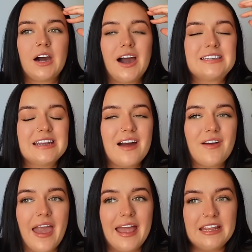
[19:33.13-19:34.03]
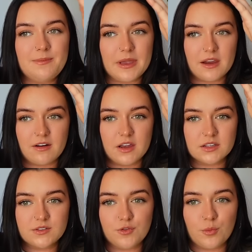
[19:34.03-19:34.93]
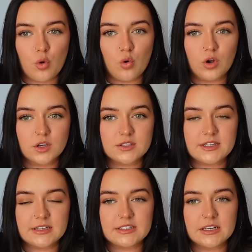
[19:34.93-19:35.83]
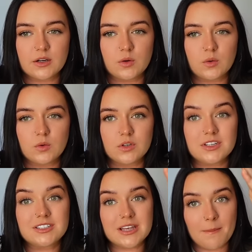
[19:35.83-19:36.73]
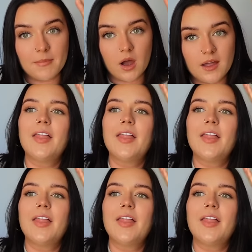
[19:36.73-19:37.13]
I didn't have any periods from August until December.